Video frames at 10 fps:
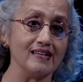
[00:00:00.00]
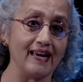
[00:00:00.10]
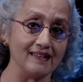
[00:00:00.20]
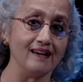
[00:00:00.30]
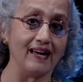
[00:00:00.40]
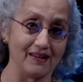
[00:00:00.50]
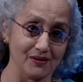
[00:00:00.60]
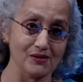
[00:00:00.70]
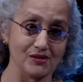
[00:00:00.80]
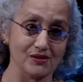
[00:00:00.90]
Hannah
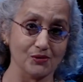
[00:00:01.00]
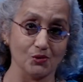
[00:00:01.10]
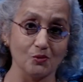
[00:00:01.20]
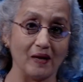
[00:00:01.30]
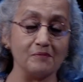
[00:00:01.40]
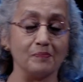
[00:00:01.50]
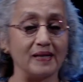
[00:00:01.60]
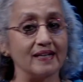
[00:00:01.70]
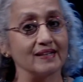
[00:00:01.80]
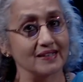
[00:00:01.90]
Arendt, to whom I
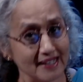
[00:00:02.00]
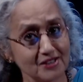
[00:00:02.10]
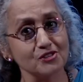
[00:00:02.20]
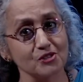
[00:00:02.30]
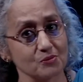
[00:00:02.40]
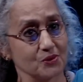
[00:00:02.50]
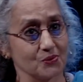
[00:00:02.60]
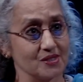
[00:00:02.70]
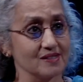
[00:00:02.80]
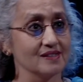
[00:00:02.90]
pay great
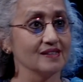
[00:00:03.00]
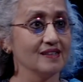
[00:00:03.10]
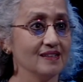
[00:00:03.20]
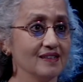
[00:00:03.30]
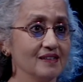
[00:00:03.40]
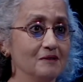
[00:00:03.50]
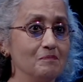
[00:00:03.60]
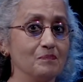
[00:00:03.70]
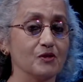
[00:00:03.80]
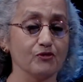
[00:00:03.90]
tribute,
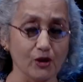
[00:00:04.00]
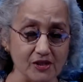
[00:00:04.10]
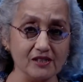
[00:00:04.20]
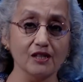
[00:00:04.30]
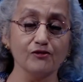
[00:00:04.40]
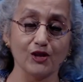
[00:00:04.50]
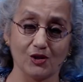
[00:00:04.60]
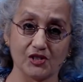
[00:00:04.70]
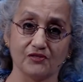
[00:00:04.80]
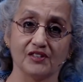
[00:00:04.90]
the political
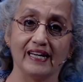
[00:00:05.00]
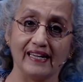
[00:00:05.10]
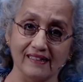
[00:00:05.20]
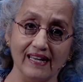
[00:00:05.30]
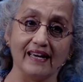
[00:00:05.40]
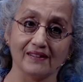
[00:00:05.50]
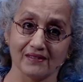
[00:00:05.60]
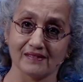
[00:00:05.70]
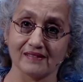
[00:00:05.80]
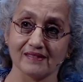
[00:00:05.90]
philosopher Hannah
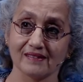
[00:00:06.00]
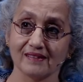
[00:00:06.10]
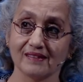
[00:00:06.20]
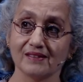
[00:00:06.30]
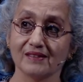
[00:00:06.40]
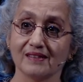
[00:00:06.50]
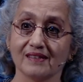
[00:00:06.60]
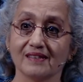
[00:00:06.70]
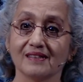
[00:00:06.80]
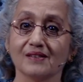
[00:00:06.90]
Arendt,
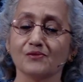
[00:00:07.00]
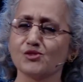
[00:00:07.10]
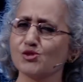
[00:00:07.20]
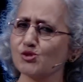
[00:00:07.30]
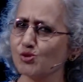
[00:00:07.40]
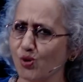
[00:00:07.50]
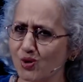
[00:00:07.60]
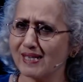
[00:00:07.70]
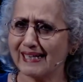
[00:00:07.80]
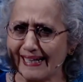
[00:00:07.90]
so
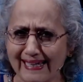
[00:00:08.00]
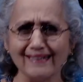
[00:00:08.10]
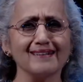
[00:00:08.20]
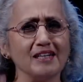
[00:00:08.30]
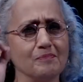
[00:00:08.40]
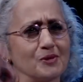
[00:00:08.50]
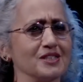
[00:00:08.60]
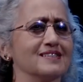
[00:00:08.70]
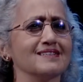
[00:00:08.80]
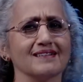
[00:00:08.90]
clearly put
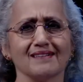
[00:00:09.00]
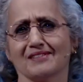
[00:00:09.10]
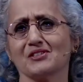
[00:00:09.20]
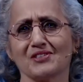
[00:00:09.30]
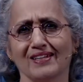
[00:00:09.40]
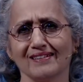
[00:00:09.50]
it in a nutshell.